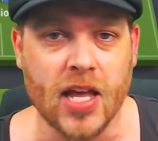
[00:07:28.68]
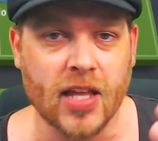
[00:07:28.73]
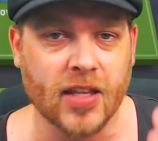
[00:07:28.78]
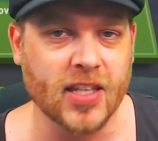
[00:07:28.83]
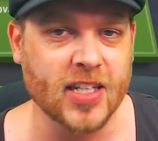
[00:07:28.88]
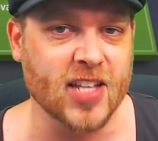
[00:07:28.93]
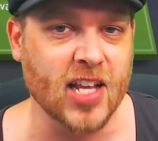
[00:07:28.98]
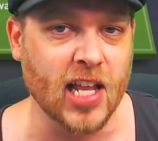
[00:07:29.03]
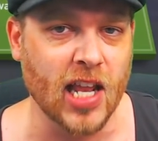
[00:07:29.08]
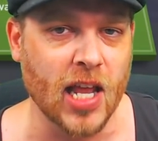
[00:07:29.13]

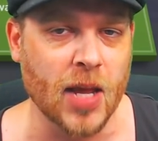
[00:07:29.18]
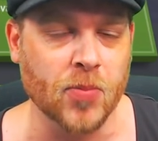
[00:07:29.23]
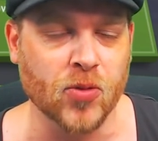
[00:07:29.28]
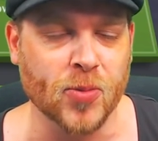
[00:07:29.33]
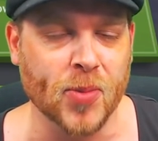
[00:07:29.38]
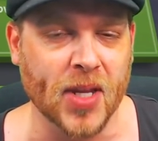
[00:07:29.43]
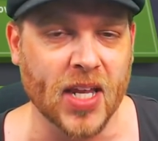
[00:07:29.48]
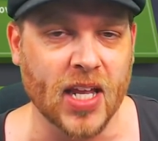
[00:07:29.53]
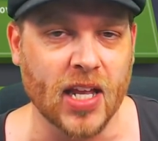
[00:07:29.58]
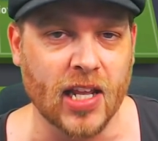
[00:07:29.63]
this club would
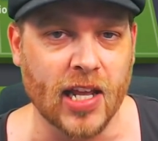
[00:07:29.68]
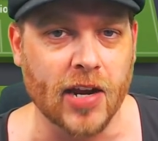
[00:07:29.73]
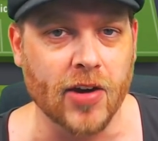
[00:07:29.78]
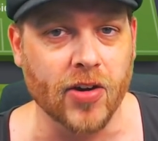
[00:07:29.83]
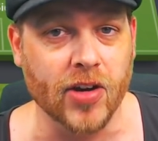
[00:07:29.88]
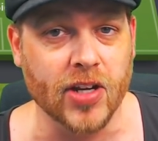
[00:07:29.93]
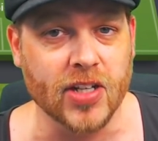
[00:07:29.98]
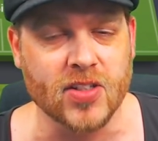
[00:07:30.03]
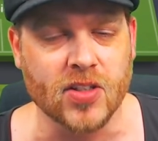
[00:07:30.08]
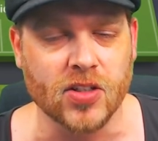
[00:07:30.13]
be
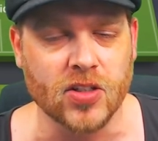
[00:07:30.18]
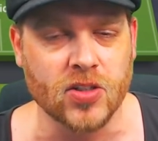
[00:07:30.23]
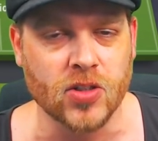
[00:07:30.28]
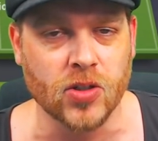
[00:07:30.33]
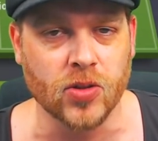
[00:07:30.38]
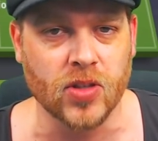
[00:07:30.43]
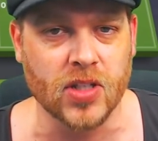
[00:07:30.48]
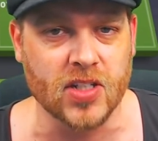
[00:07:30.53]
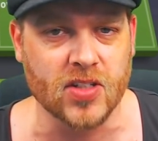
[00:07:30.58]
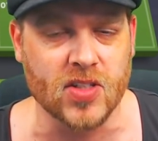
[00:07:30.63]
hilarious to do
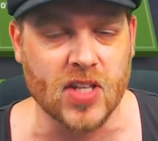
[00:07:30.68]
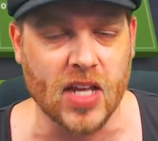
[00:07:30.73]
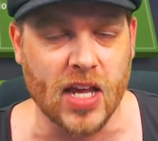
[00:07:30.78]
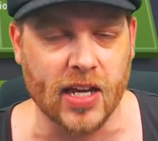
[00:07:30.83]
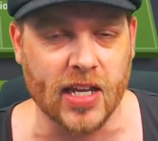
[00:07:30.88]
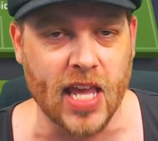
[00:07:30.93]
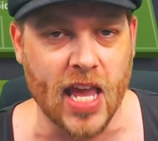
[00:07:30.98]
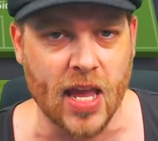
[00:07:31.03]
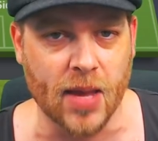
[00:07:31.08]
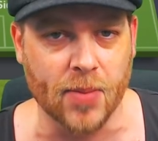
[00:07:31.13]
this
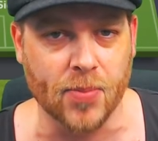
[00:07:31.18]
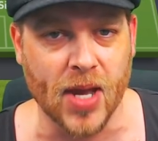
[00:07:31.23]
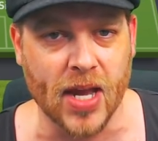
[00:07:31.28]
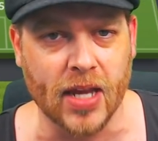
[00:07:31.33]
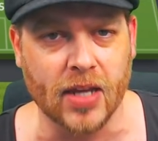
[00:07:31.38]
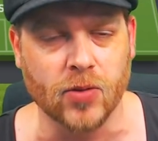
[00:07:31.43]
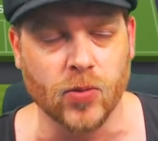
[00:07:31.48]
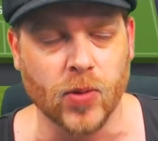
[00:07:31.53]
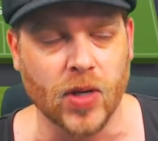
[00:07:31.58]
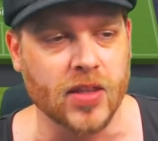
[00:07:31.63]

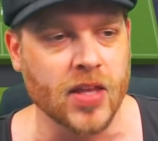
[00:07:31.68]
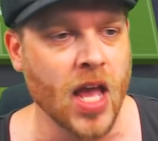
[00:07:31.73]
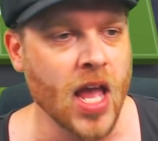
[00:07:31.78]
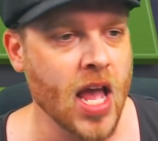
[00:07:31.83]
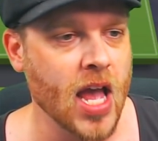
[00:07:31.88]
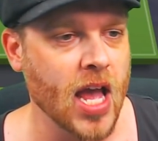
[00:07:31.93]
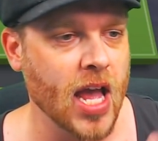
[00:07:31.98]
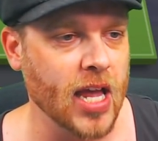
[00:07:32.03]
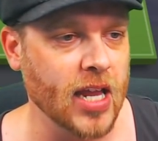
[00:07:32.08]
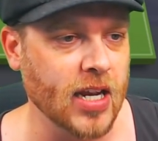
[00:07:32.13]
campaign with,
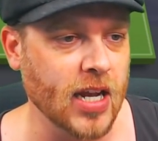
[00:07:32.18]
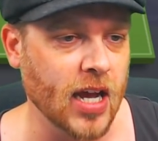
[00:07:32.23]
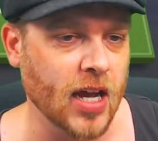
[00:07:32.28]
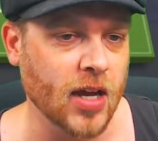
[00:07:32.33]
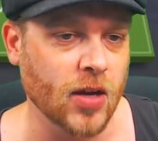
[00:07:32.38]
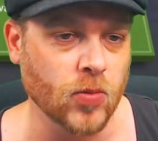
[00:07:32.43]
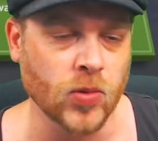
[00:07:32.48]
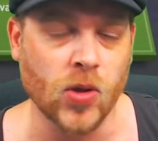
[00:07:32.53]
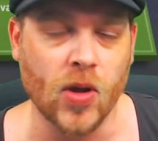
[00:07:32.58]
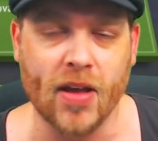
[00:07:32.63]
and
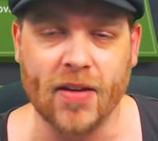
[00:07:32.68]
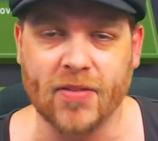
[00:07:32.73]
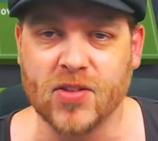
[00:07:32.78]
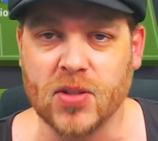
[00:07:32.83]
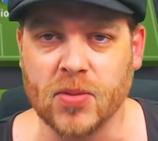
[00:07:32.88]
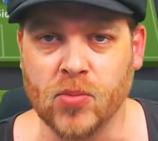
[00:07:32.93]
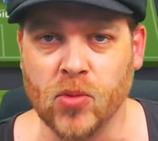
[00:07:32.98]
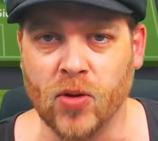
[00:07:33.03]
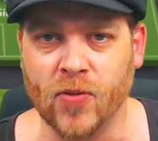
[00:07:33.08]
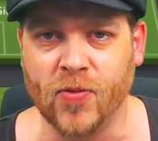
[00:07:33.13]
we'll have some
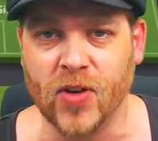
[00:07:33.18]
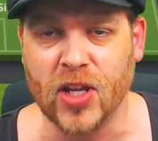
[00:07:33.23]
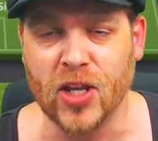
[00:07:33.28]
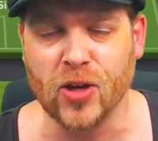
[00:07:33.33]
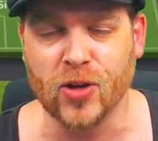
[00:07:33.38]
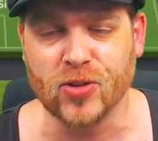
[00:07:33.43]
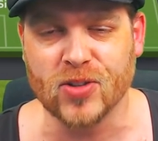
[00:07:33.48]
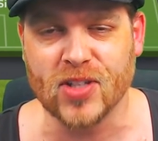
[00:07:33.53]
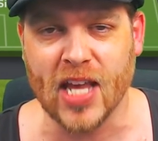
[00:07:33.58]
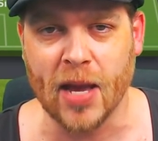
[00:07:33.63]
more
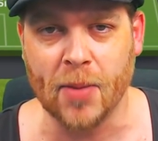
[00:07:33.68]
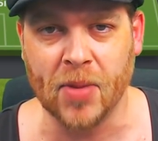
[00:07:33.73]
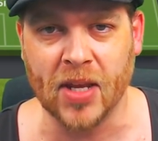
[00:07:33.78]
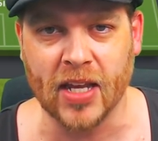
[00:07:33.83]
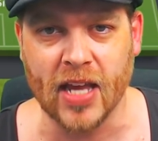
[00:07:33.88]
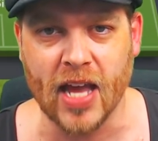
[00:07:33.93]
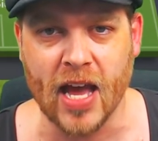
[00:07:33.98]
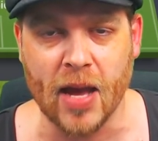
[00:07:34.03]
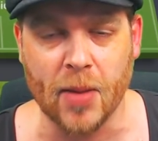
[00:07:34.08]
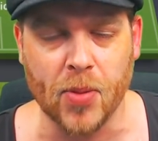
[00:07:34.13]
videos coming
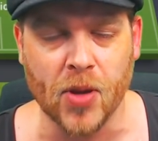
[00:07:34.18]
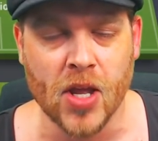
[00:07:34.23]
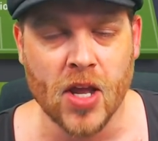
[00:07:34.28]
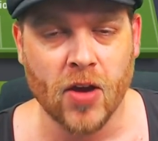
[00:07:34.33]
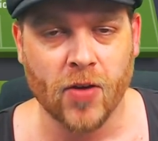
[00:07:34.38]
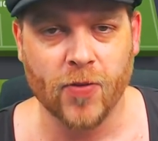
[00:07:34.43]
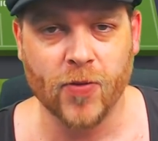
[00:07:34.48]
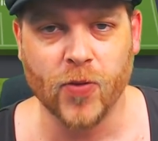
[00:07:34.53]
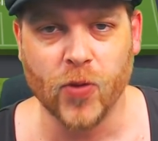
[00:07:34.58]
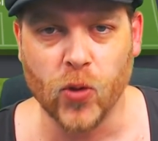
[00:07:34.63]
up
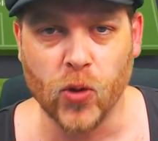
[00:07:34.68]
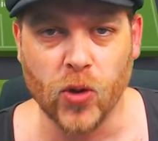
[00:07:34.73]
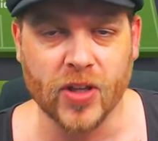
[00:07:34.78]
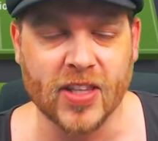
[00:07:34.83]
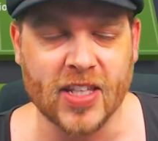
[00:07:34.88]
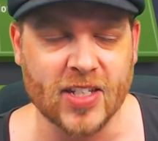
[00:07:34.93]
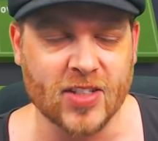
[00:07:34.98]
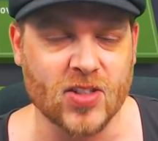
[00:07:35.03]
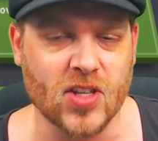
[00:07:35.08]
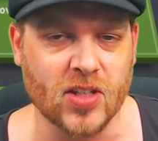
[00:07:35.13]
for
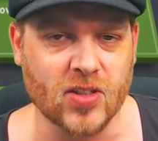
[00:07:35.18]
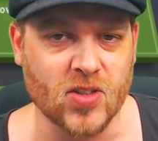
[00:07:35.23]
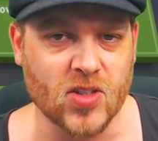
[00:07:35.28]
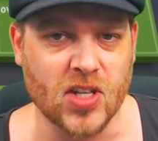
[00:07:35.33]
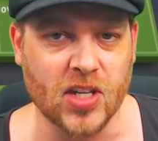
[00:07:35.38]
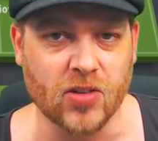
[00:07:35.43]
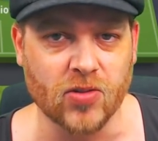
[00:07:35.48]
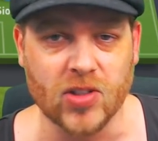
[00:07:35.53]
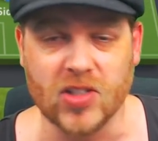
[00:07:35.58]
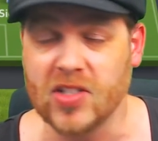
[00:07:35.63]
this
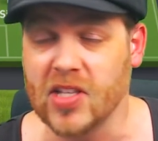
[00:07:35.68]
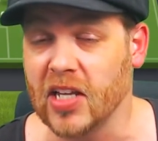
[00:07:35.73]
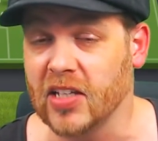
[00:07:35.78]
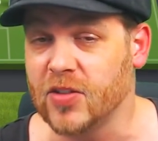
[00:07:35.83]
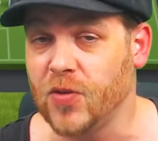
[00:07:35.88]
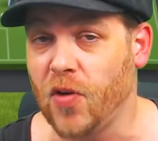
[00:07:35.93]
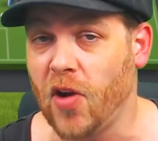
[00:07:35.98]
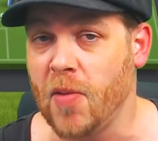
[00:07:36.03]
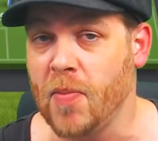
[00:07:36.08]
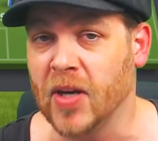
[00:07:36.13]
series. Thanks
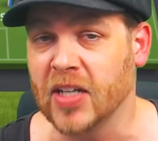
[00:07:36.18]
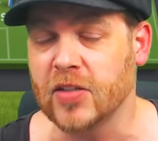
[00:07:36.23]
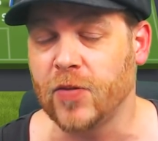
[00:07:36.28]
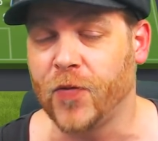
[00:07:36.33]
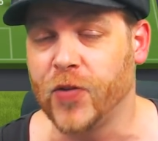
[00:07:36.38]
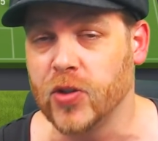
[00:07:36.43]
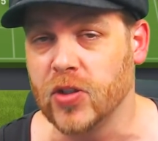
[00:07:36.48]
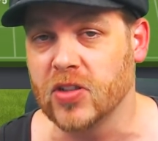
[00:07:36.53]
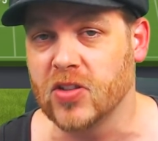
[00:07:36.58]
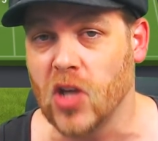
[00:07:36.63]
very much
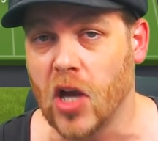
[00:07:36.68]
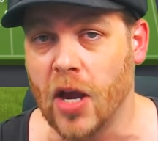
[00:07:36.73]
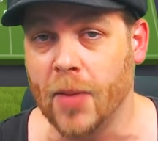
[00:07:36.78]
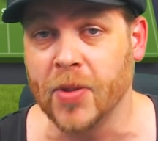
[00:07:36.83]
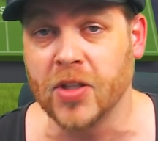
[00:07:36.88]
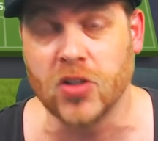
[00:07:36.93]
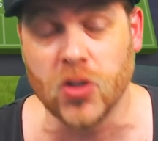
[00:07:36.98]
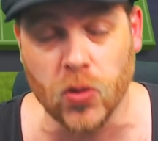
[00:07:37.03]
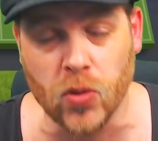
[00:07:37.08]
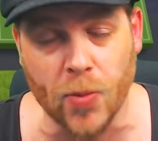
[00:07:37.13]
for your time. I
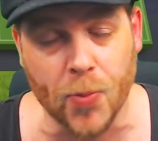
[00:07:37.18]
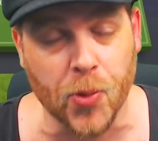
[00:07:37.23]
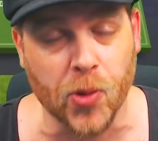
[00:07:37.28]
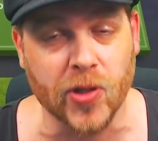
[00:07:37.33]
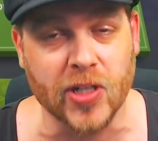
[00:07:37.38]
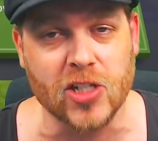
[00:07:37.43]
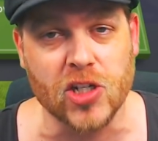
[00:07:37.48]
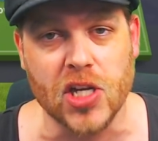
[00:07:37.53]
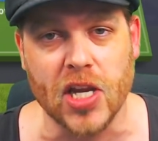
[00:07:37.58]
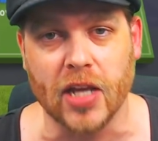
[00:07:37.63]
do
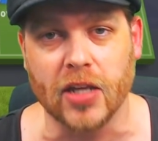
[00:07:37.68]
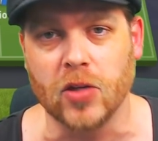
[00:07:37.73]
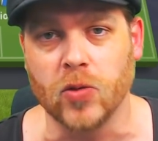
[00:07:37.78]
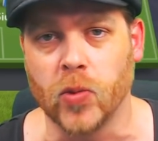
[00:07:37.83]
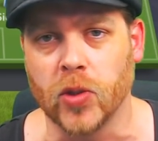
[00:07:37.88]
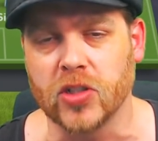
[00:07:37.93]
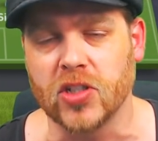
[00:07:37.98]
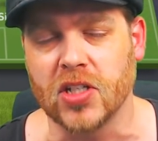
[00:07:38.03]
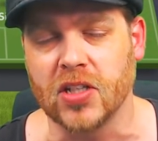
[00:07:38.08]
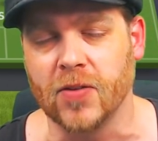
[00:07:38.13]
appreciate you
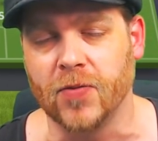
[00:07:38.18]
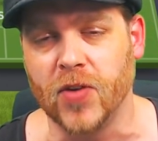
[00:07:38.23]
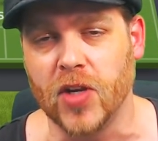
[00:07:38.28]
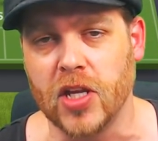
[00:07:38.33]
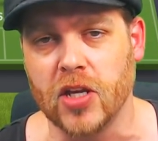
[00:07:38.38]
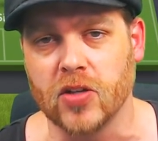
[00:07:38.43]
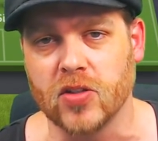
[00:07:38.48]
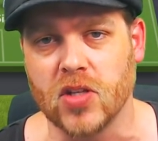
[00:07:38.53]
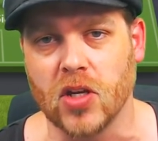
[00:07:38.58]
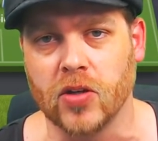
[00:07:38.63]
watching the
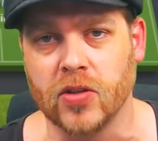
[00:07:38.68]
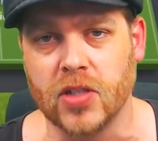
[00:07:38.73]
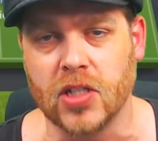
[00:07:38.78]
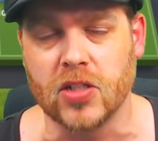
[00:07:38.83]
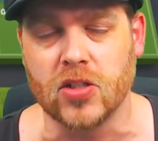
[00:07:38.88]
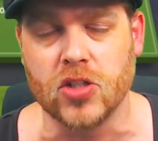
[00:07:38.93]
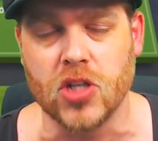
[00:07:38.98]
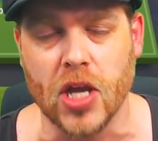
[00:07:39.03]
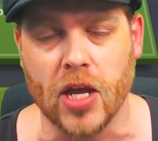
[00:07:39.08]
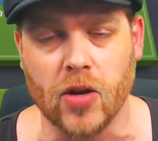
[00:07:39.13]
videos on this
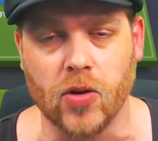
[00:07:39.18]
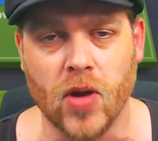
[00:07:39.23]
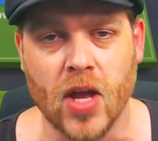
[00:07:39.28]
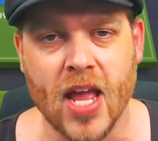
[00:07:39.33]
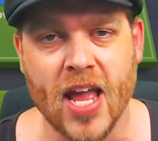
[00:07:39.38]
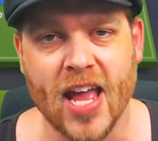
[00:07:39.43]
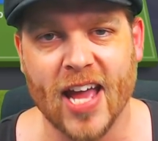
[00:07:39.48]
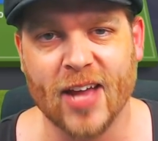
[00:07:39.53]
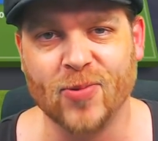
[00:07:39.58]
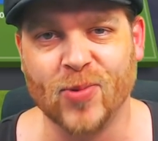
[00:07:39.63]
channel,
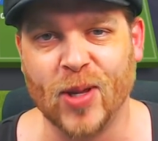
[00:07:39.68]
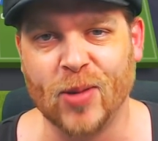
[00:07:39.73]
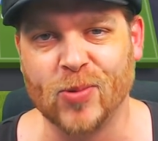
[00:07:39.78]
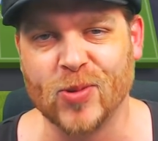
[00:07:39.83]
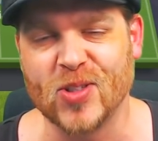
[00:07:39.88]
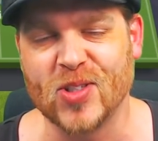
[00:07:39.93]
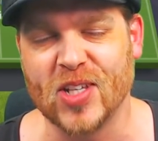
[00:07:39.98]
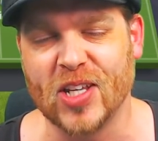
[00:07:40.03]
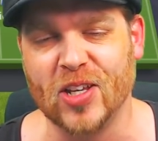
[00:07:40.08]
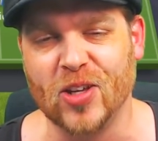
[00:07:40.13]
and we will
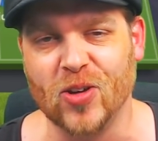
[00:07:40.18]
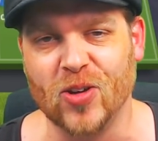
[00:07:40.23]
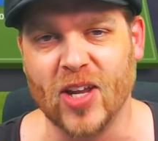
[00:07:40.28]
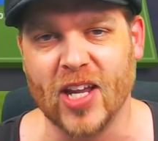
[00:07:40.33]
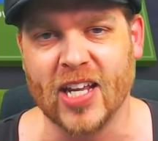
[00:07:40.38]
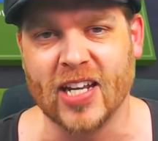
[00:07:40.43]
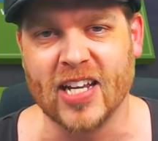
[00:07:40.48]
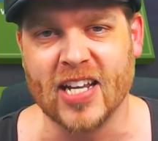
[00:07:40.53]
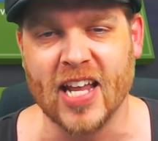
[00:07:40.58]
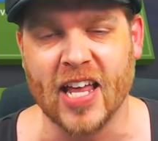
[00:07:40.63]
see you
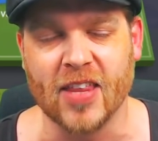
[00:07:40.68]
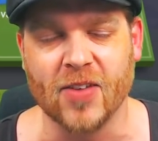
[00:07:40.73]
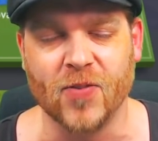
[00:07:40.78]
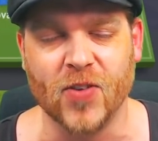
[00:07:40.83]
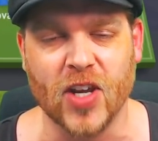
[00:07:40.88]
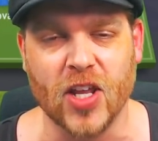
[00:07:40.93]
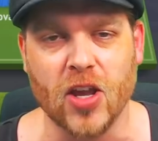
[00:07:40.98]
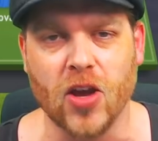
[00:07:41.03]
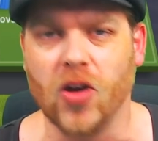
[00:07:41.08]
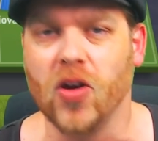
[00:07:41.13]
in another
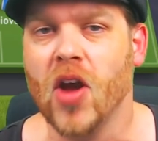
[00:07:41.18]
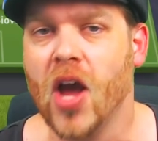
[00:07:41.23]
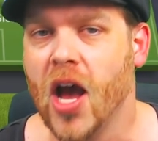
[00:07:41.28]
video.